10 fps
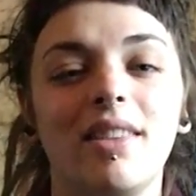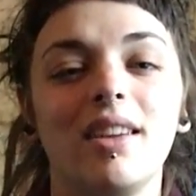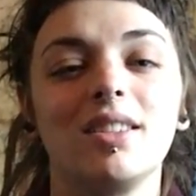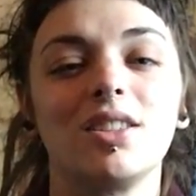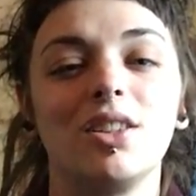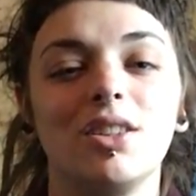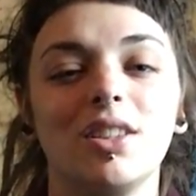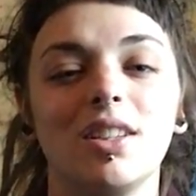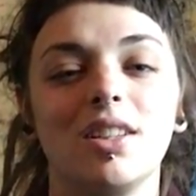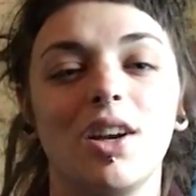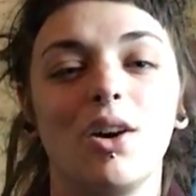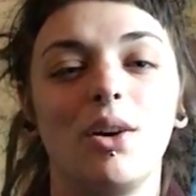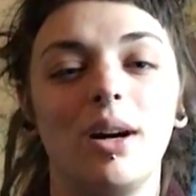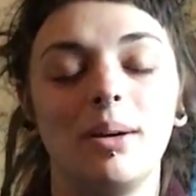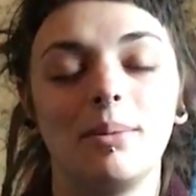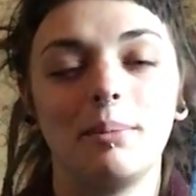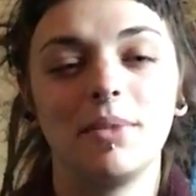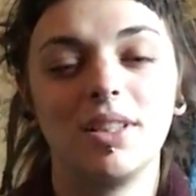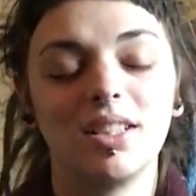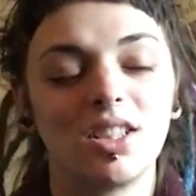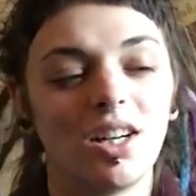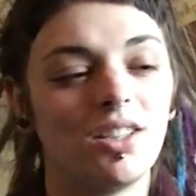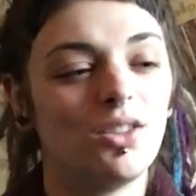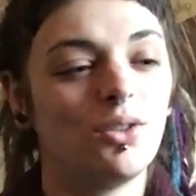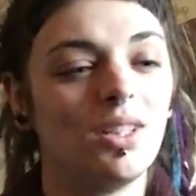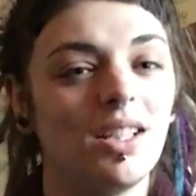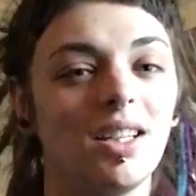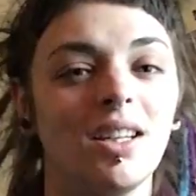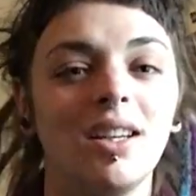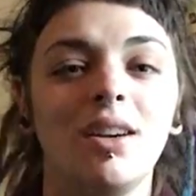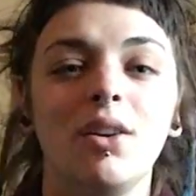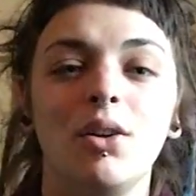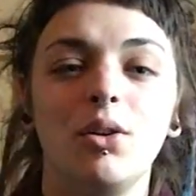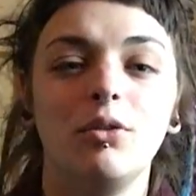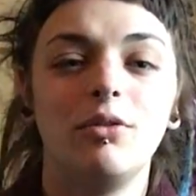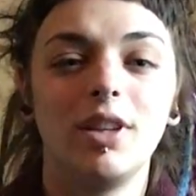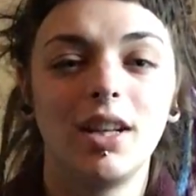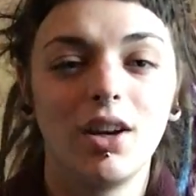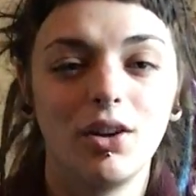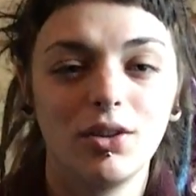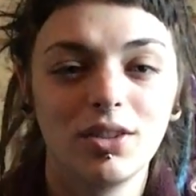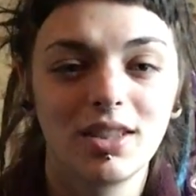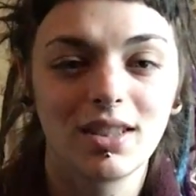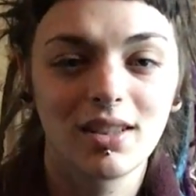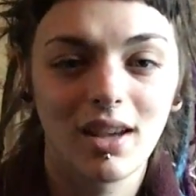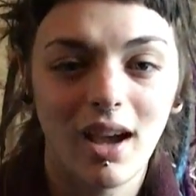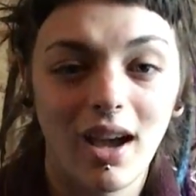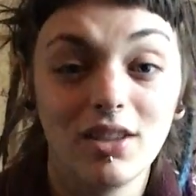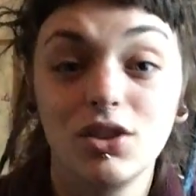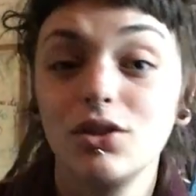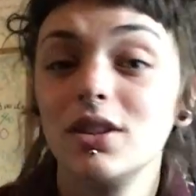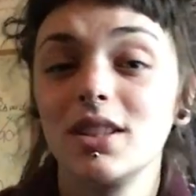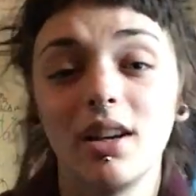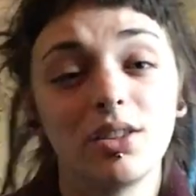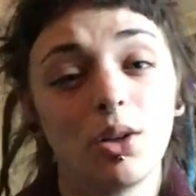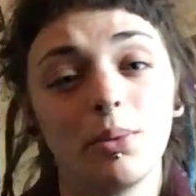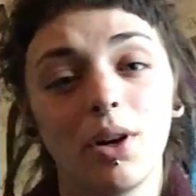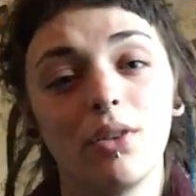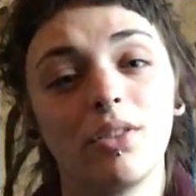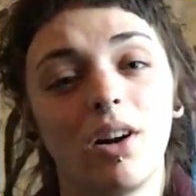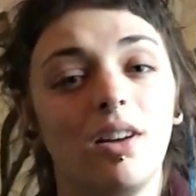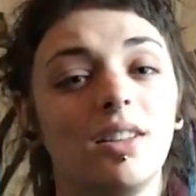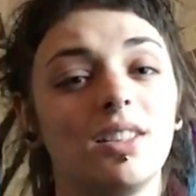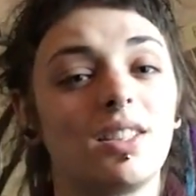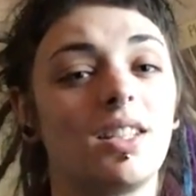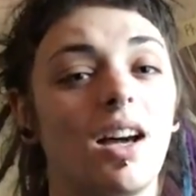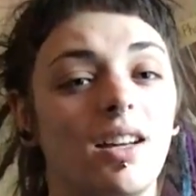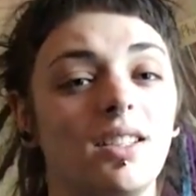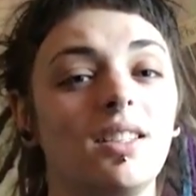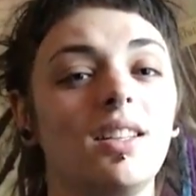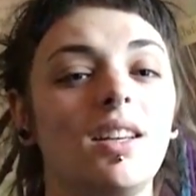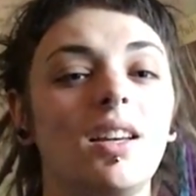Things are only gonna go up. I'm gonna start doing hoop videos as soon as October Overhaul is done.